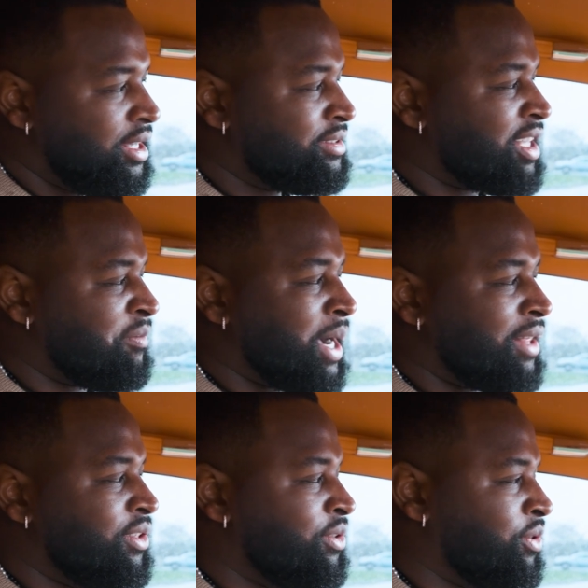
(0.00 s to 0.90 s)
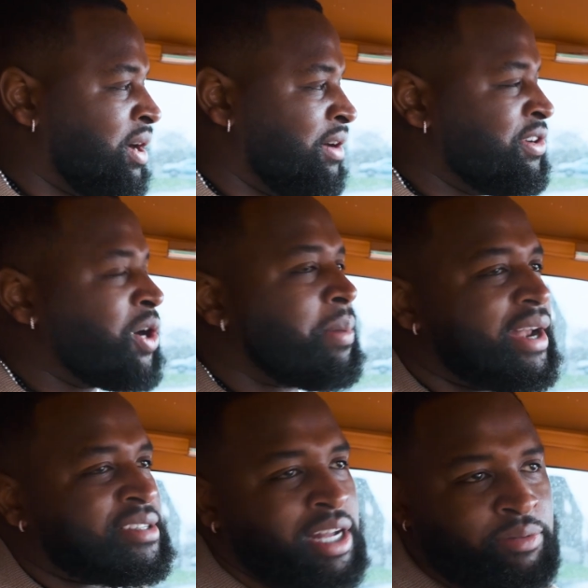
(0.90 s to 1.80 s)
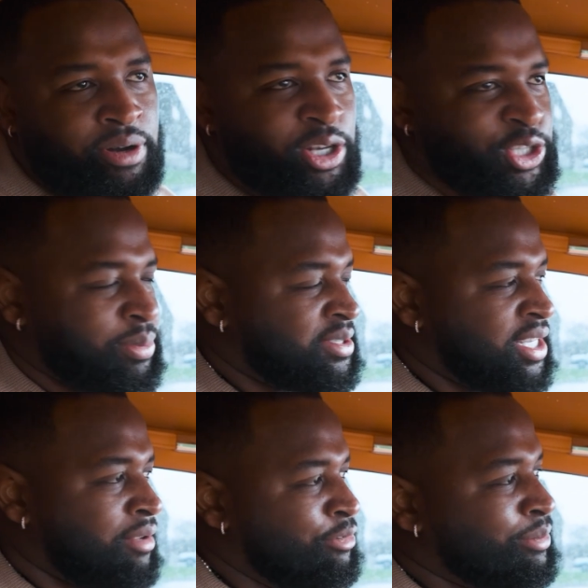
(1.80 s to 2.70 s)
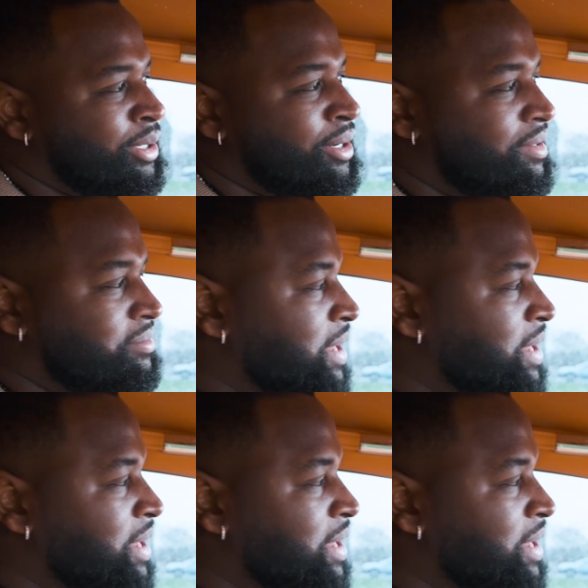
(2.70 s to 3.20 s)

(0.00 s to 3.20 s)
stuff bother you throughout. Nobody's never 100% in football.